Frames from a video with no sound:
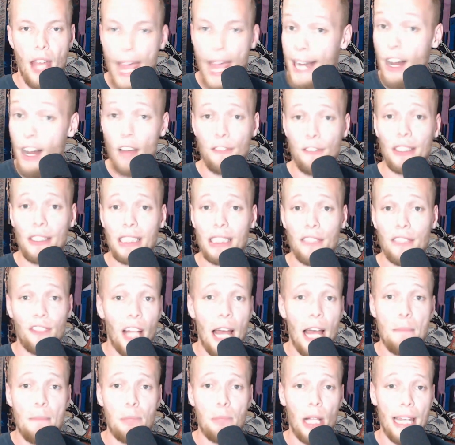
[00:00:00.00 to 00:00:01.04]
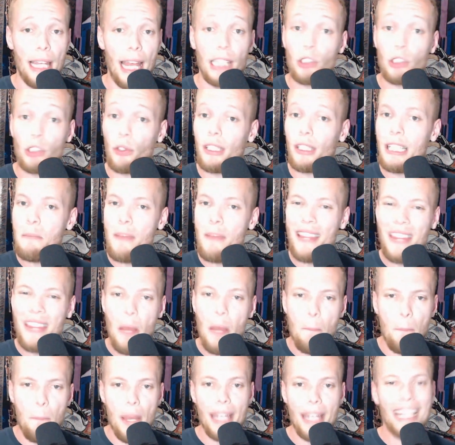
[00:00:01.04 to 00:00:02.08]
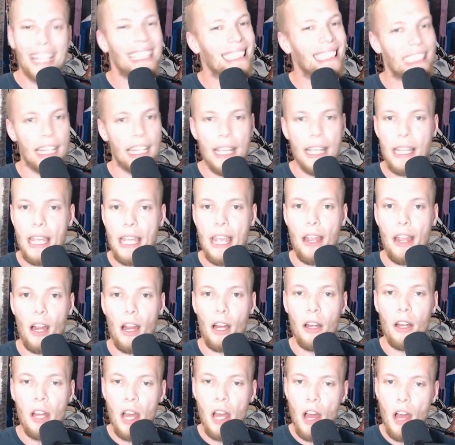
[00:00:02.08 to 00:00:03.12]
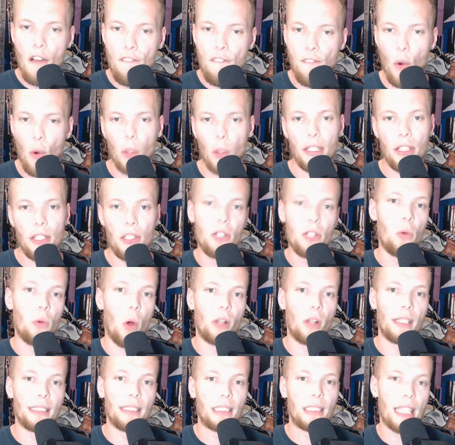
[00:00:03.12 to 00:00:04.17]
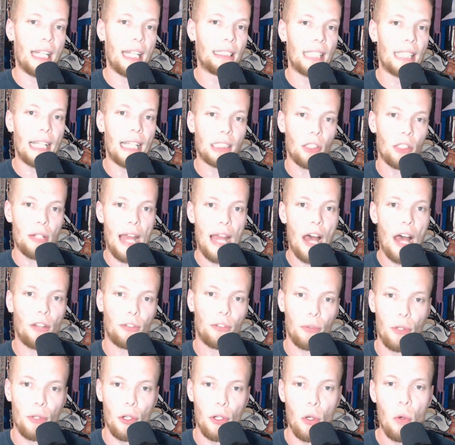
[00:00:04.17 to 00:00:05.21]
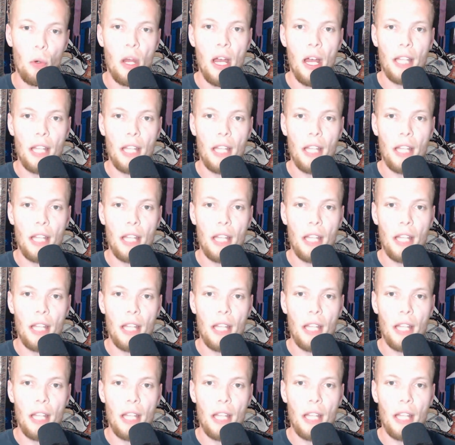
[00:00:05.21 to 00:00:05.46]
And offensive line play has really been the biggest thing here for the New Orleans Saints as they're now through